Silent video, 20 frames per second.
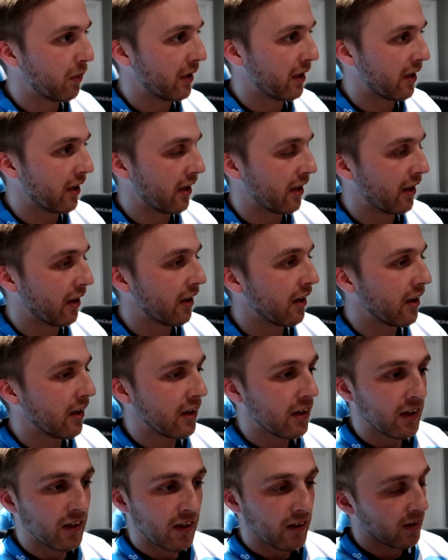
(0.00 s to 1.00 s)
but uh,
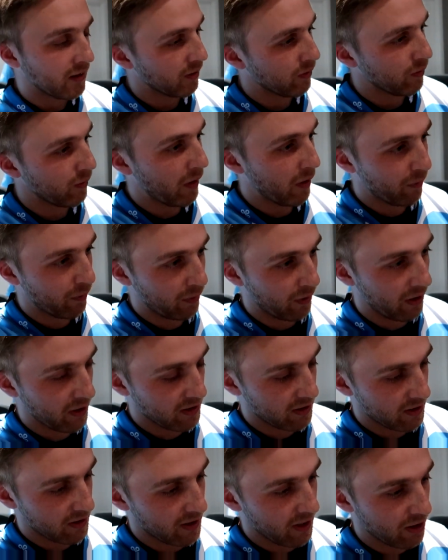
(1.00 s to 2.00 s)
way for
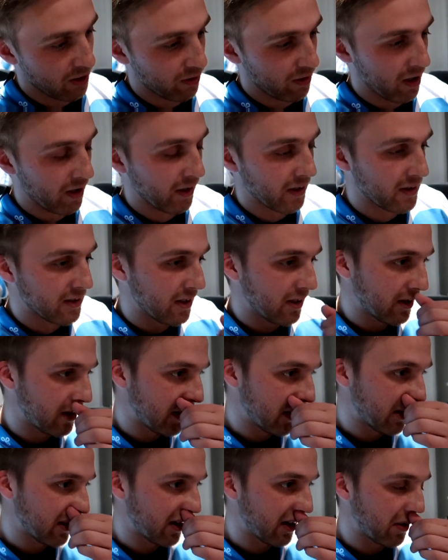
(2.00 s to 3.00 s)
us to stay strong in CT.